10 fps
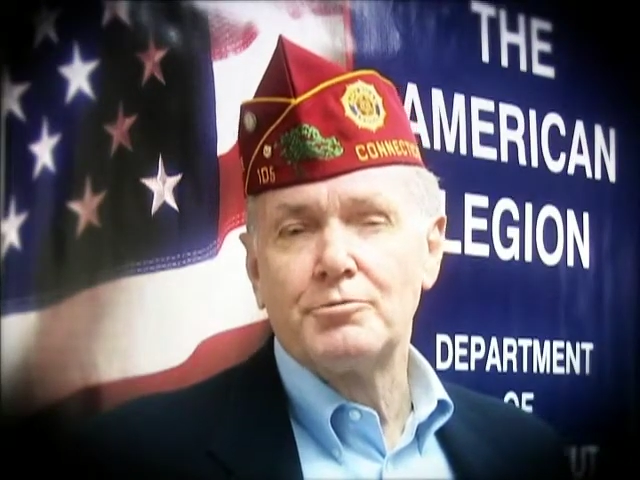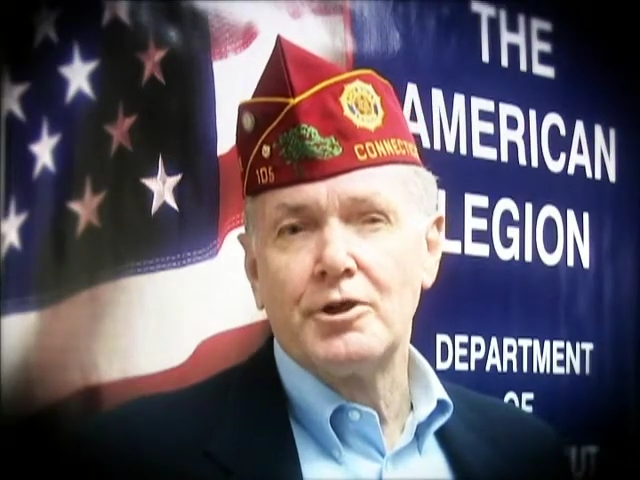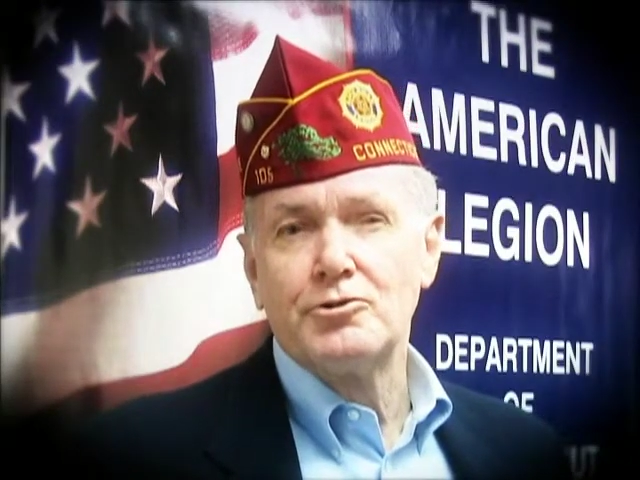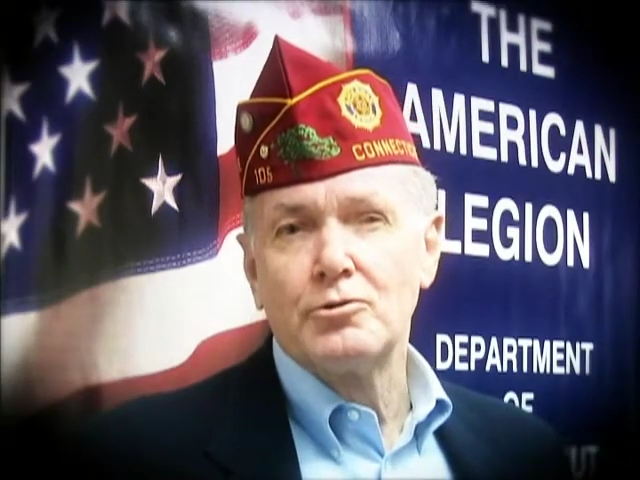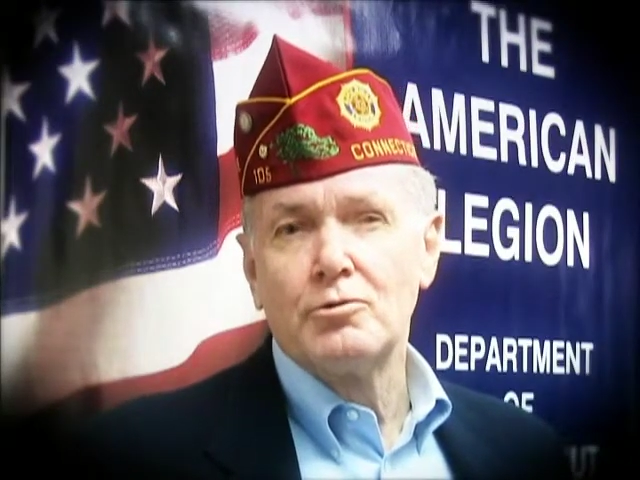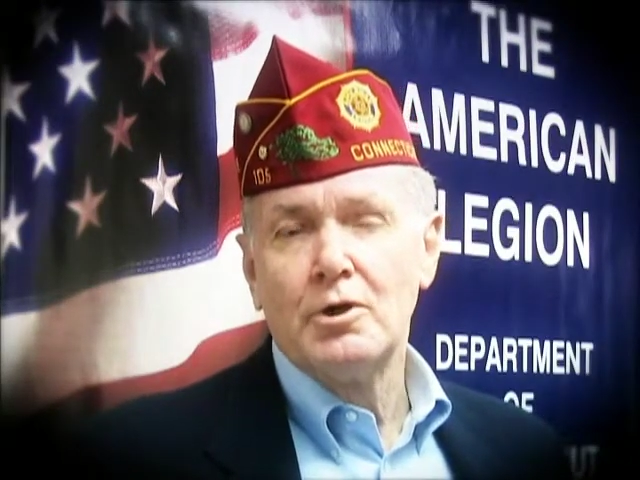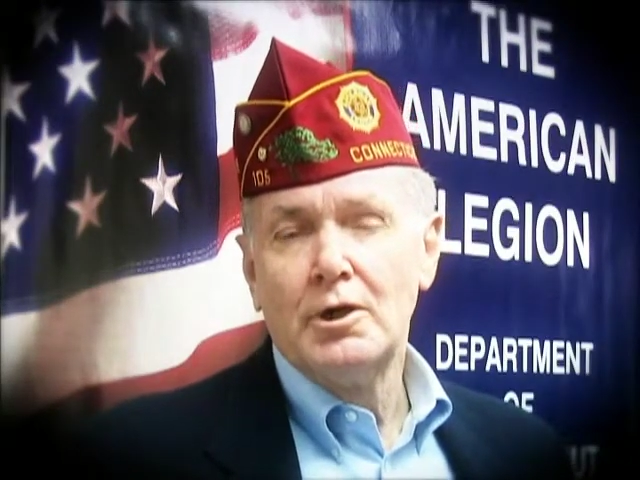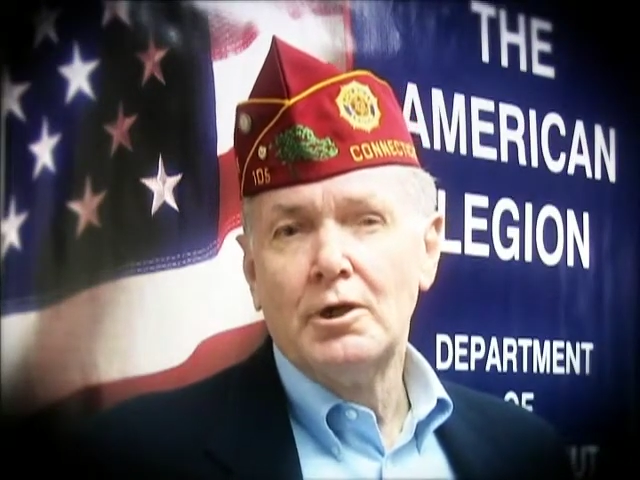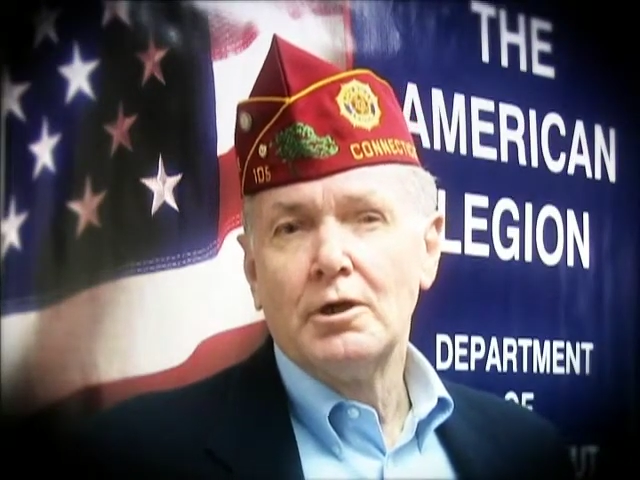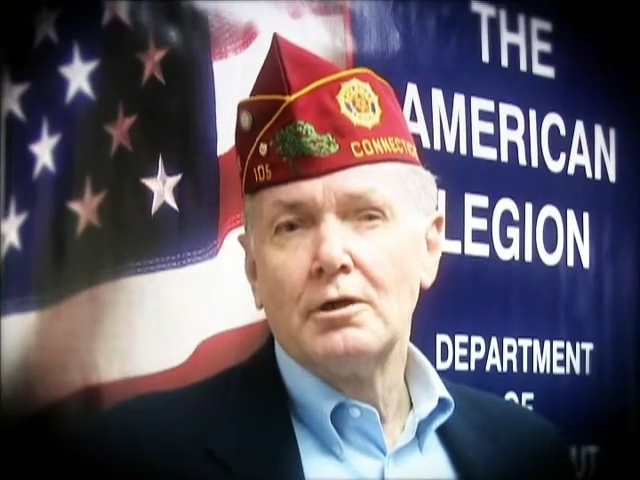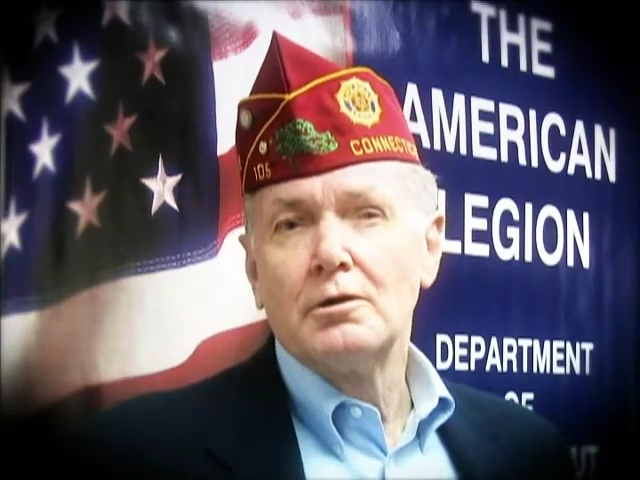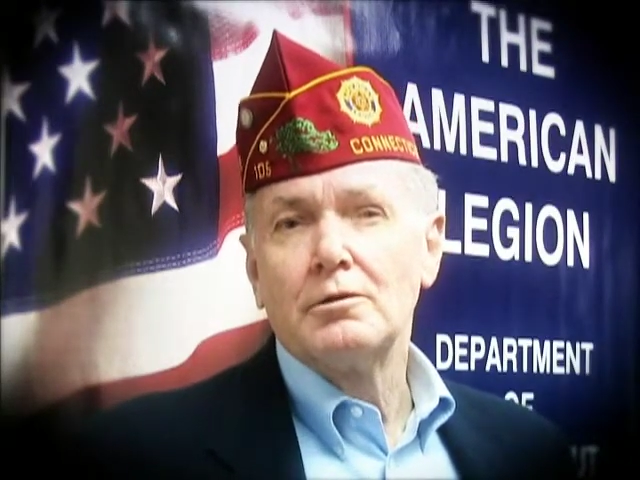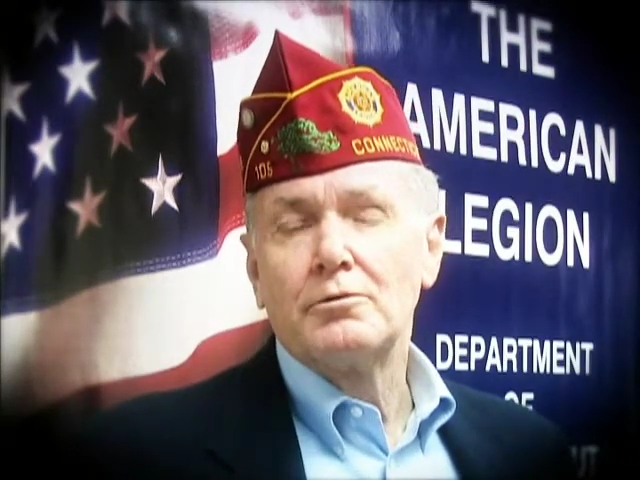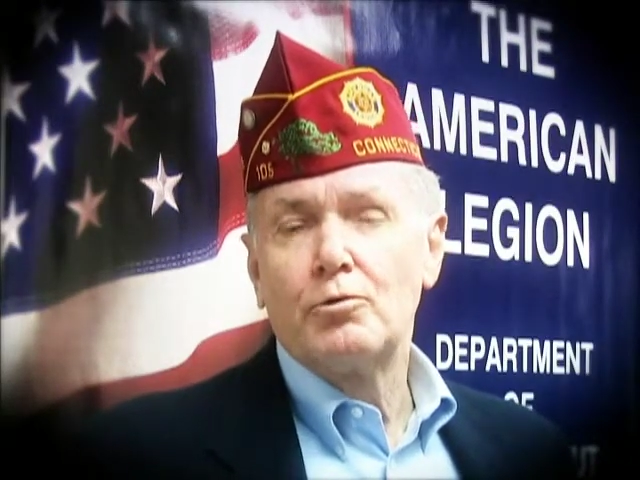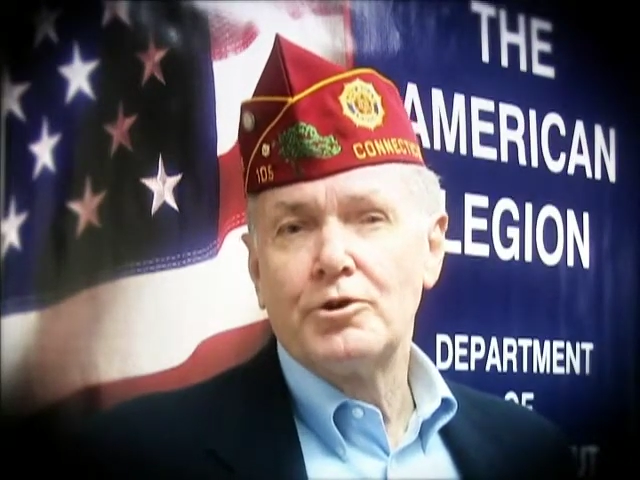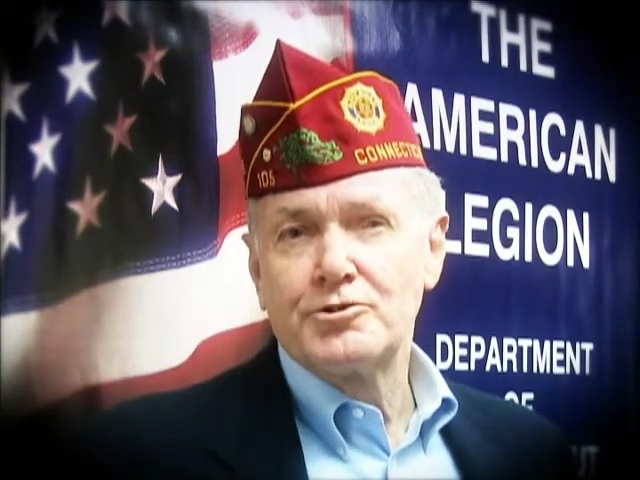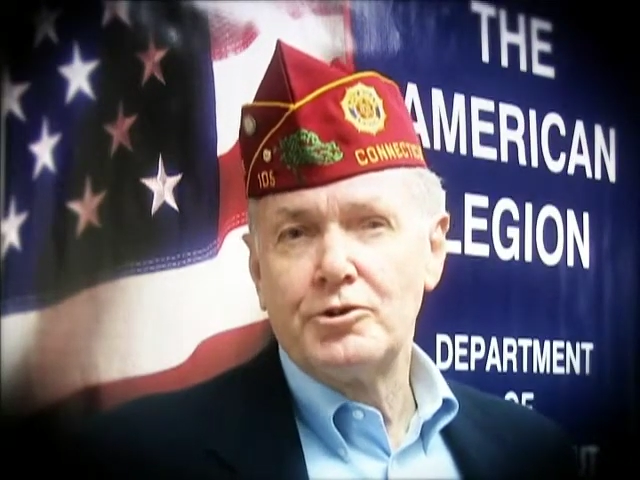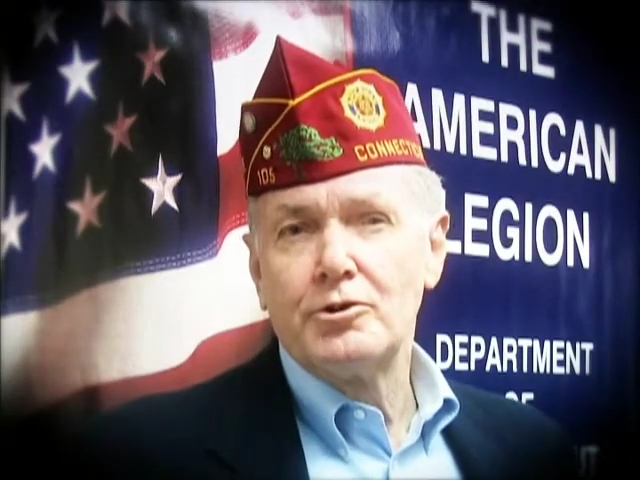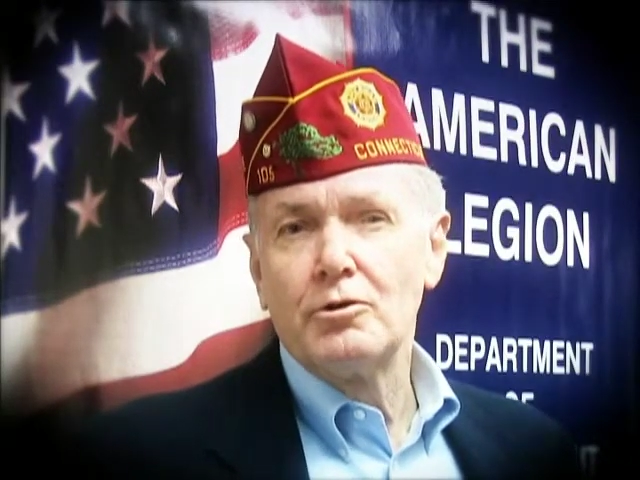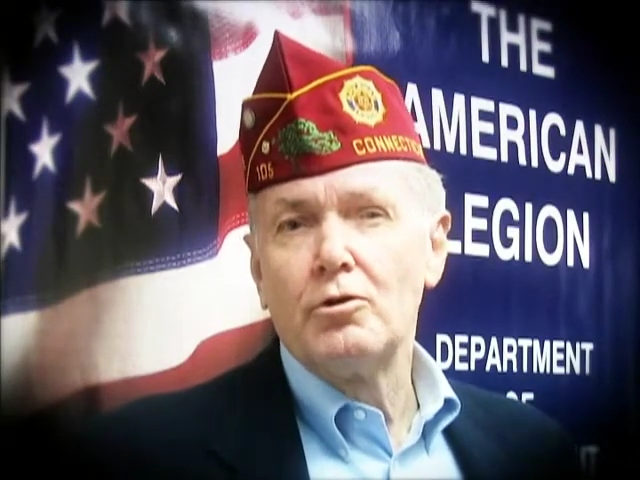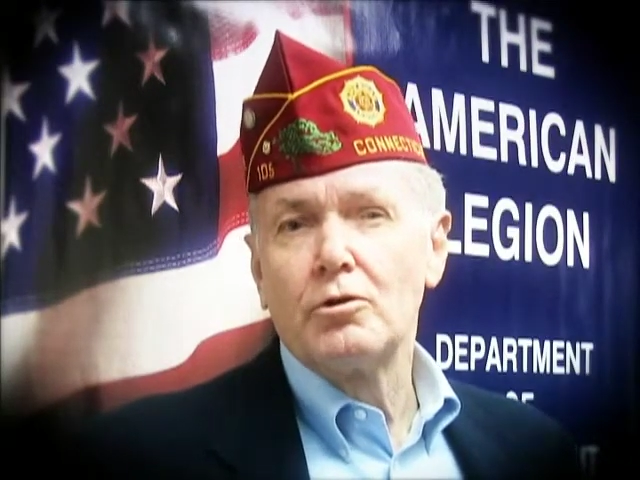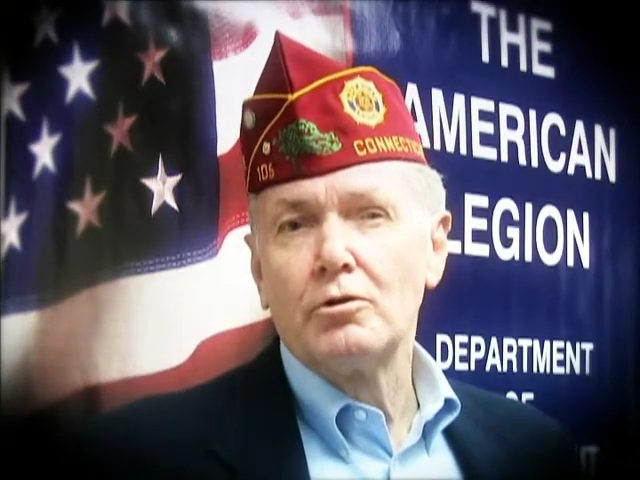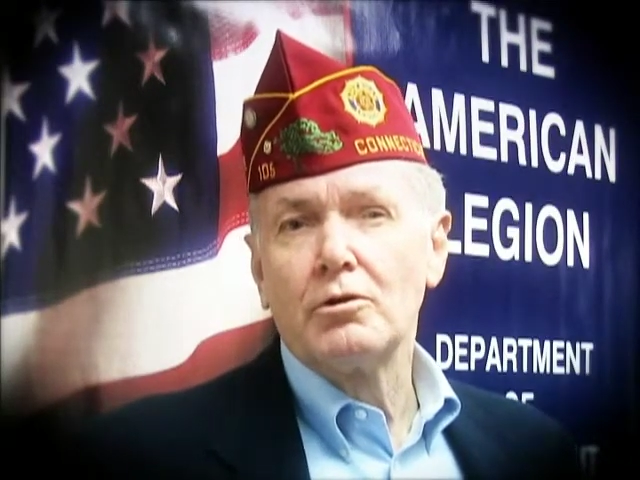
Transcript: that you uh, question your local